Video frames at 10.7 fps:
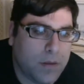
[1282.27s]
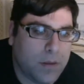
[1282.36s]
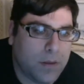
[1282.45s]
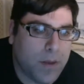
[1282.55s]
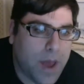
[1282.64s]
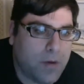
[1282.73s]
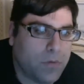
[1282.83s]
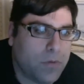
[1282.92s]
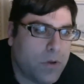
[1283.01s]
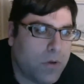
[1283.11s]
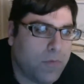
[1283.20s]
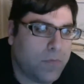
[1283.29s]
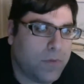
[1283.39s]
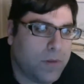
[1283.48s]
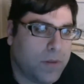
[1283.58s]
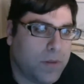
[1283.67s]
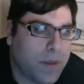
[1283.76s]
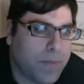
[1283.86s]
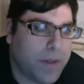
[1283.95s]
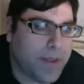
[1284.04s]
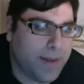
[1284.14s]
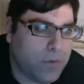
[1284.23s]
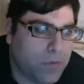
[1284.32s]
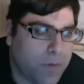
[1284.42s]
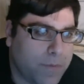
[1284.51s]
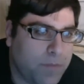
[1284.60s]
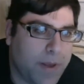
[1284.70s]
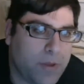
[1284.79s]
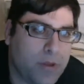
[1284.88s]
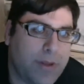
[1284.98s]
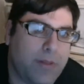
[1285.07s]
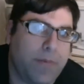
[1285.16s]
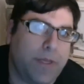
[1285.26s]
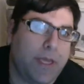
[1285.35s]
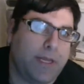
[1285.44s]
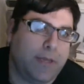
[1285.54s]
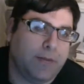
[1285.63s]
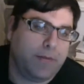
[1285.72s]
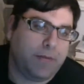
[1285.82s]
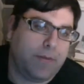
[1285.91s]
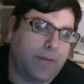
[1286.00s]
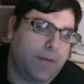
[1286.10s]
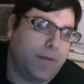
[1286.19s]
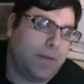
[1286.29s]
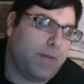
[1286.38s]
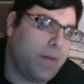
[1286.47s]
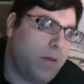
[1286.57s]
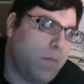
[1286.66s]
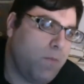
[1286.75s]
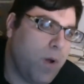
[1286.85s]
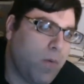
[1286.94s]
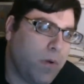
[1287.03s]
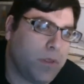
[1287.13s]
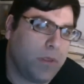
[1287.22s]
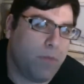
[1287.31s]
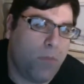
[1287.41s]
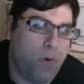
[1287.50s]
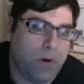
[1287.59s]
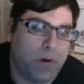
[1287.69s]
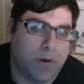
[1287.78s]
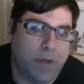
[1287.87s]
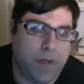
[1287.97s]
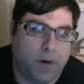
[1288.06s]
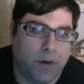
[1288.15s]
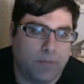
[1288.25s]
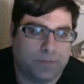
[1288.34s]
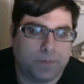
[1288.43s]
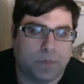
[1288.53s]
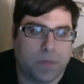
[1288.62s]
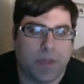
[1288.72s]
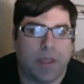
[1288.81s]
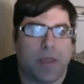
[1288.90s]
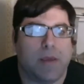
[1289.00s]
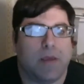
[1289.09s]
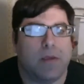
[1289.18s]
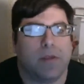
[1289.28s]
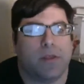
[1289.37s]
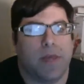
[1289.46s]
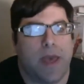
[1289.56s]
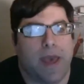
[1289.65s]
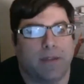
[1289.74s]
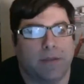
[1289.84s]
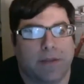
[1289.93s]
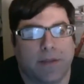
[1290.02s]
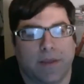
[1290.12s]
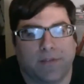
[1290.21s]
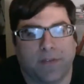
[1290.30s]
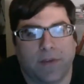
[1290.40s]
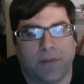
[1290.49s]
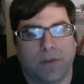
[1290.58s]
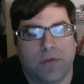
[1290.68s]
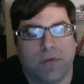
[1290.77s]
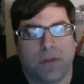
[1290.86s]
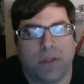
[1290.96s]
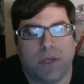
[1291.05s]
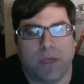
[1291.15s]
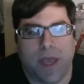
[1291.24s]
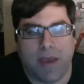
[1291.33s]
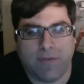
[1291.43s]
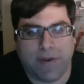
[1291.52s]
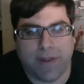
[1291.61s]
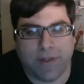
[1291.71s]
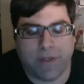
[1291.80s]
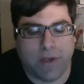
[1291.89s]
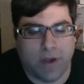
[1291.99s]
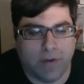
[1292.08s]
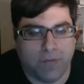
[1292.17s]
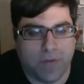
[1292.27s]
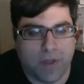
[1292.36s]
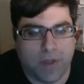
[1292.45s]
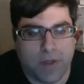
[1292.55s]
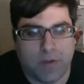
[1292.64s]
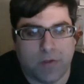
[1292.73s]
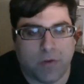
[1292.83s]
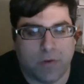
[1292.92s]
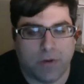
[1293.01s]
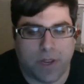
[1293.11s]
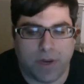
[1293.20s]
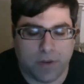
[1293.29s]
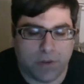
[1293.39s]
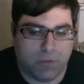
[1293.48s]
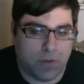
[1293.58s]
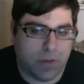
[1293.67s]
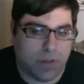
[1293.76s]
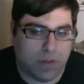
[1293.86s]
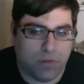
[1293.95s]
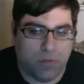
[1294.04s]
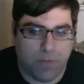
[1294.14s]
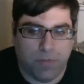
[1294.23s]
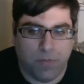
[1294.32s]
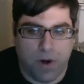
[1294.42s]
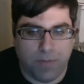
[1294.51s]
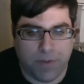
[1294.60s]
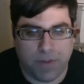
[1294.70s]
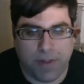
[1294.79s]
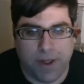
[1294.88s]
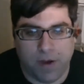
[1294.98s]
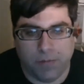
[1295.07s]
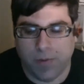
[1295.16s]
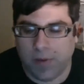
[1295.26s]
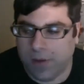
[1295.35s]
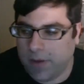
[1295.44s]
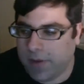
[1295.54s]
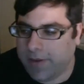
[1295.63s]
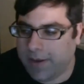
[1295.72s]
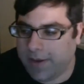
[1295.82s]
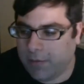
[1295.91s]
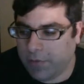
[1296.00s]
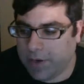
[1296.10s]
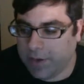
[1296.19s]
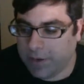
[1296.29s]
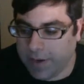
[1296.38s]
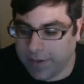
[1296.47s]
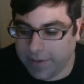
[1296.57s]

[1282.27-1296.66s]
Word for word: I don't know if, I mean, Donald Trump is mentioned at the beginning, but what's important here is that if you see evidence of certain industries that Trump promised to help getting reignited,